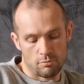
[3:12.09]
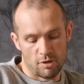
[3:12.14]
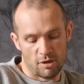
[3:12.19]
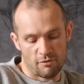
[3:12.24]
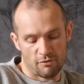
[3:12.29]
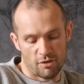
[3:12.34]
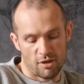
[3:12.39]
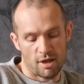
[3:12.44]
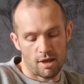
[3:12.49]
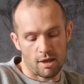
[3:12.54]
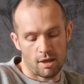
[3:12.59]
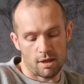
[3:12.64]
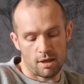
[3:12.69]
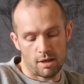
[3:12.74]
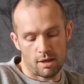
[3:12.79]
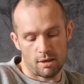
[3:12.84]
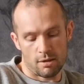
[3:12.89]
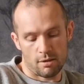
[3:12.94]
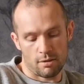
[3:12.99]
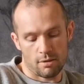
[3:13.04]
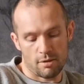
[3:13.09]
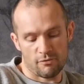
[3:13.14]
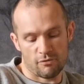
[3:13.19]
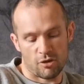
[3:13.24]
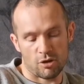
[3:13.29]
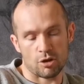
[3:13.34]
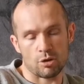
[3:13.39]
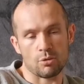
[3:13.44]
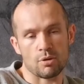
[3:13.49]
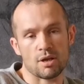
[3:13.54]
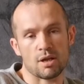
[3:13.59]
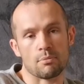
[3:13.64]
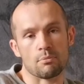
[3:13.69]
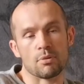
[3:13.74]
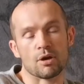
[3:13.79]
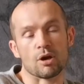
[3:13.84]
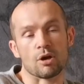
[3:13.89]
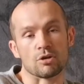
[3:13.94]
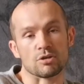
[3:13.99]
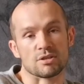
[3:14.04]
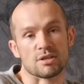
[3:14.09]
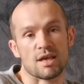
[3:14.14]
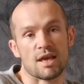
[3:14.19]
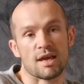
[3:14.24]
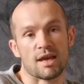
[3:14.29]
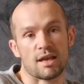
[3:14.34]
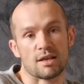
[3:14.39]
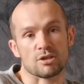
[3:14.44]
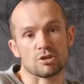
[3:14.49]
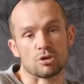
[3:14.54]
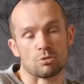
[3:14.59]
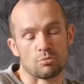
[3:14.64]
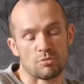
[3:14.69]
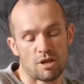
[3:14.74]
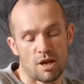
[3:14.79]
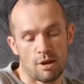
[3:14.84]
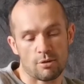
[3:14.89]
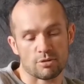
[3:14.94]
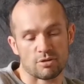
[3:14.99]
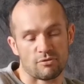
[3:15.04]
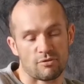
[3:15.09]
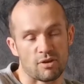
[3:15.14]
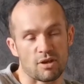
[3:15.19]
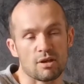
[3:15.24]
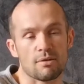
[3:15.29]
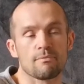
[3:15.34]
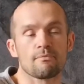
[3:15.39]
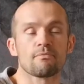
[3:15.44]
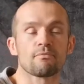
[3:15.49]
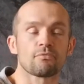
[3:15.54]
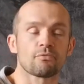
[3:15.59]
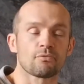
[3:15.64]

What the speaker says: If they're doing it because they're getting something out of it,